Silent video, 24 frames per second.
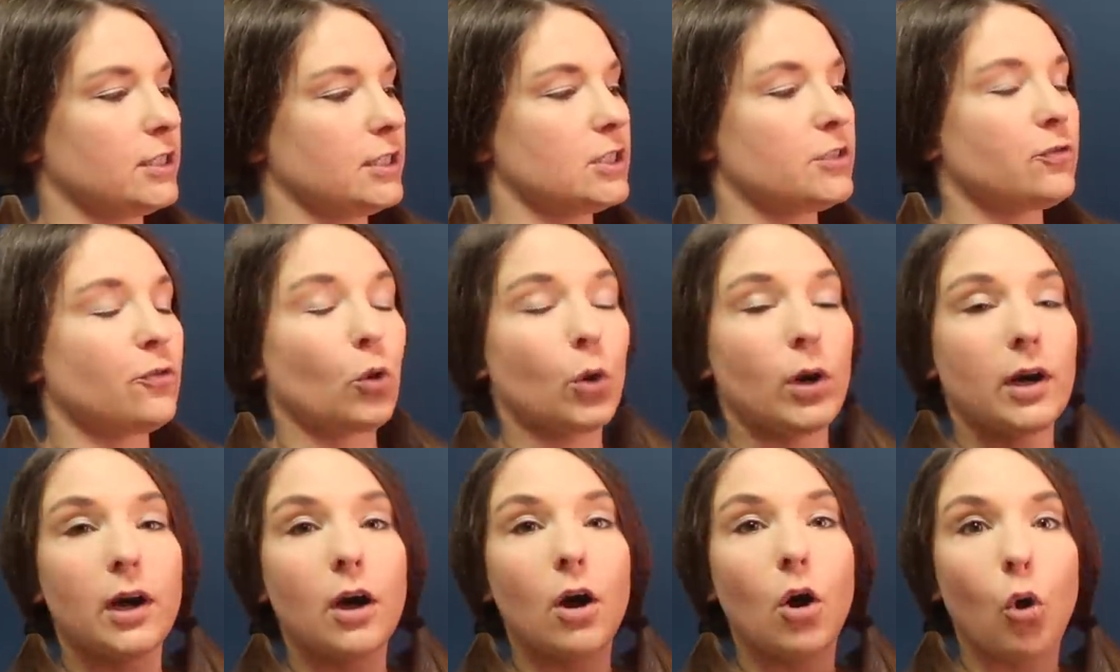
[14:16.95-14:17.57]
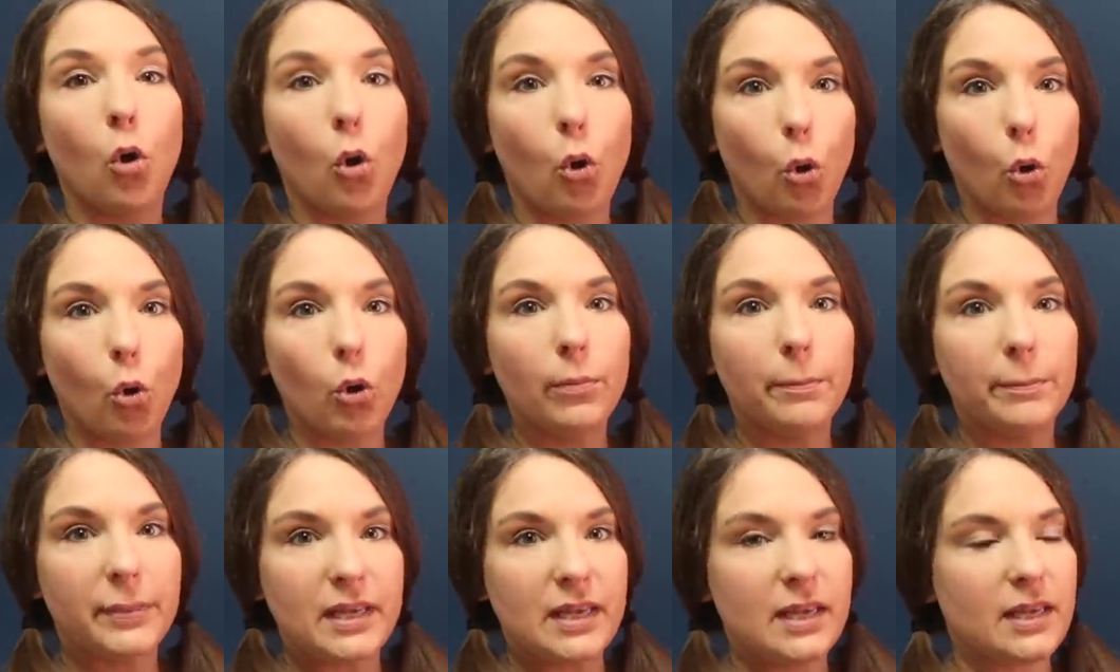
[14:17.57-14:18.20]
It's for
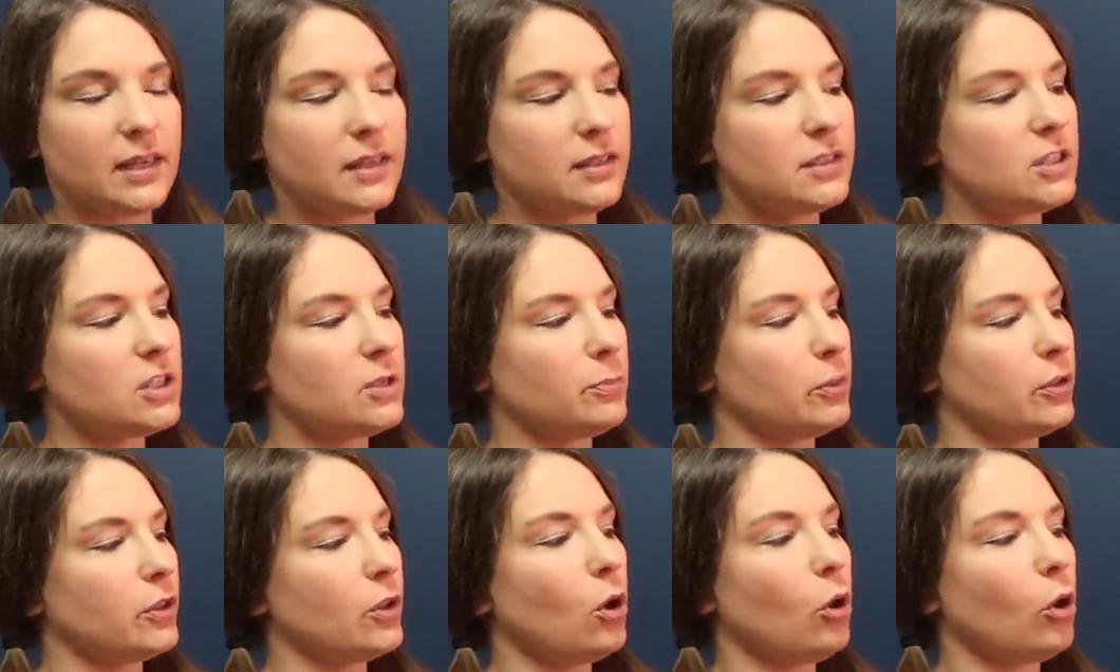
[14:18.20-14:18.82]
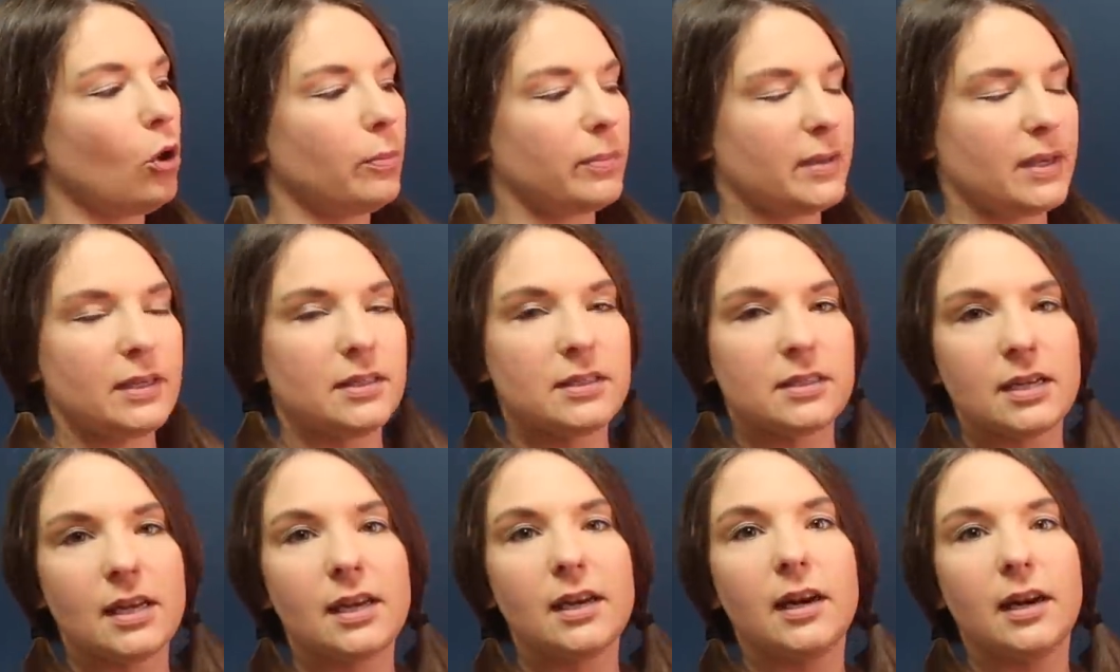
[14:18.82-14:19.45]
whole beans. You put the whole
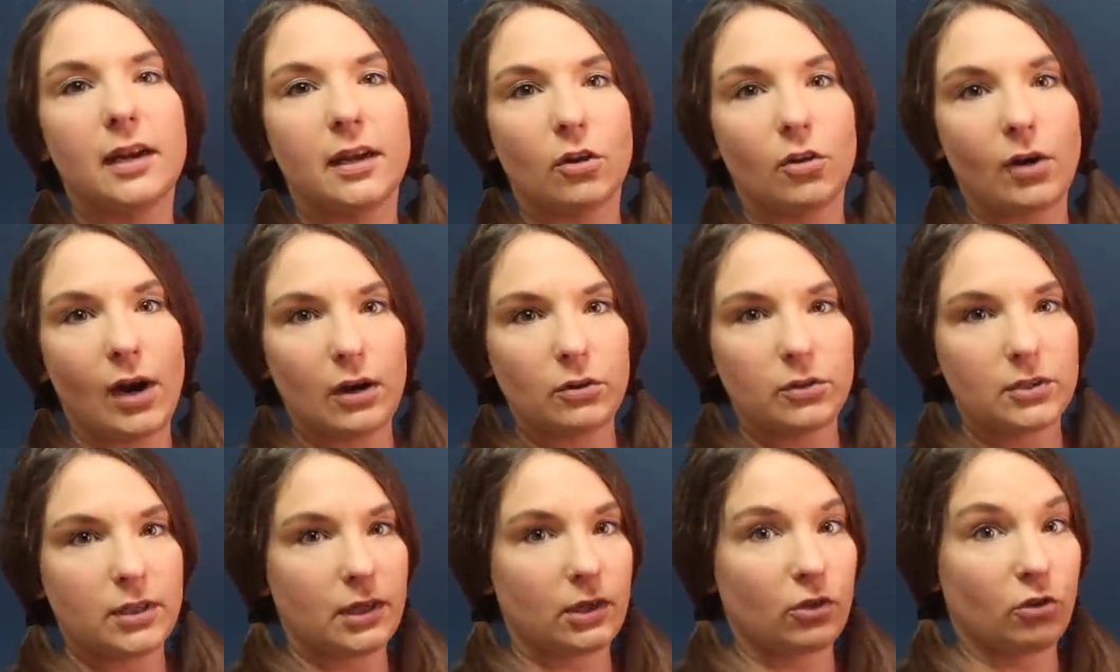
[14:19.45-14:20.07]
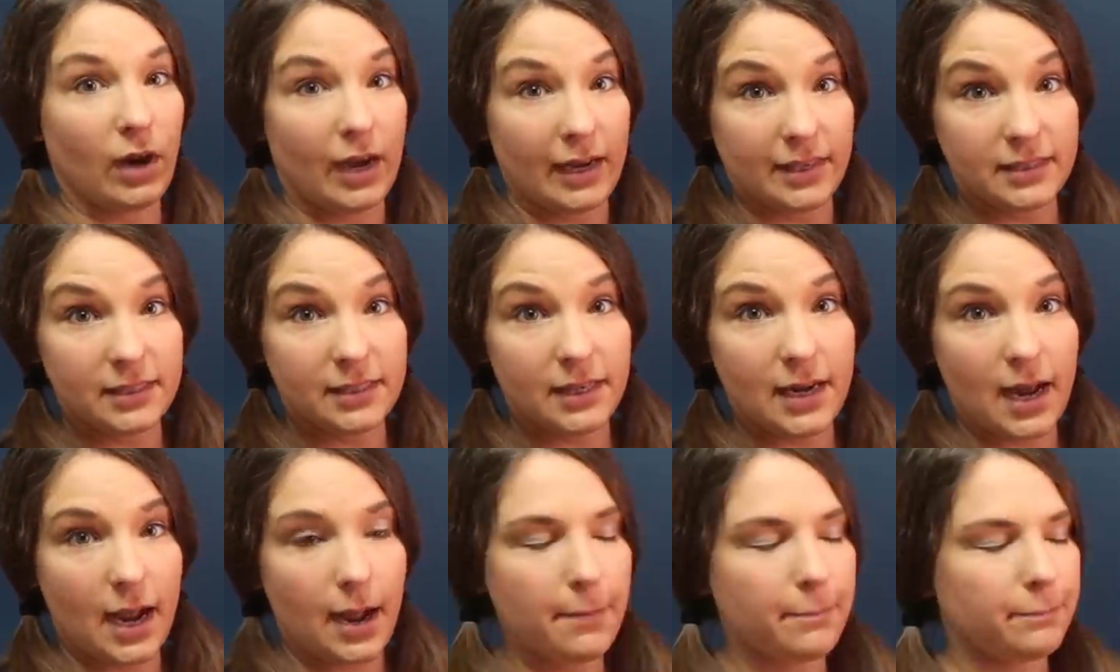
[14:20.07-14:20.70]
beans in and it ground, grinds
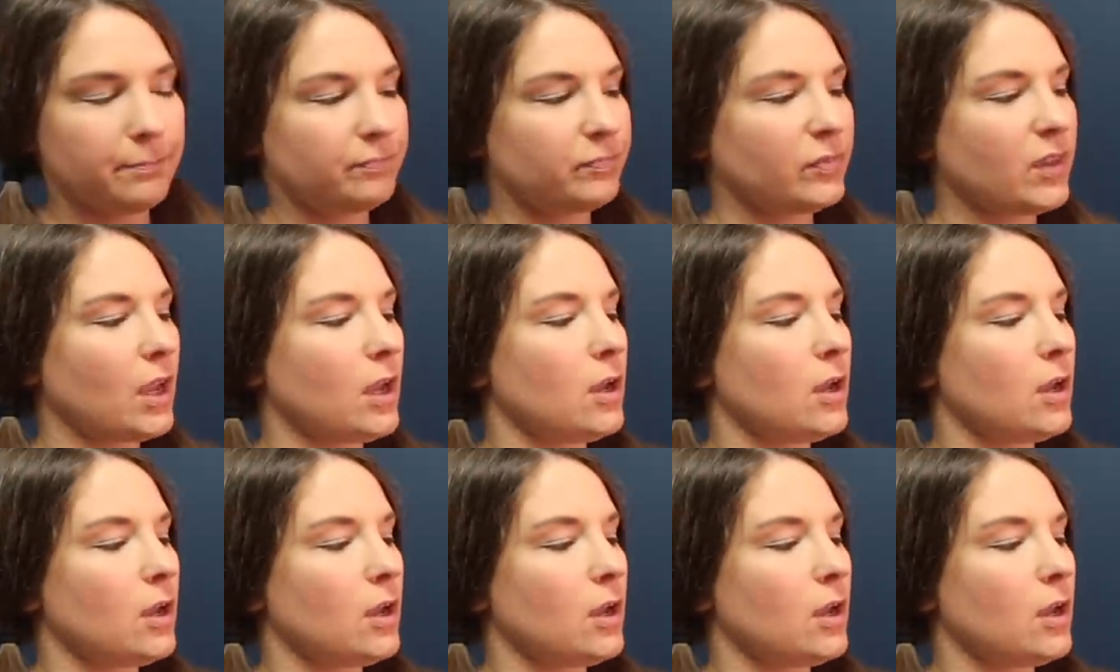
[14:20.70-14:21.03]
it up.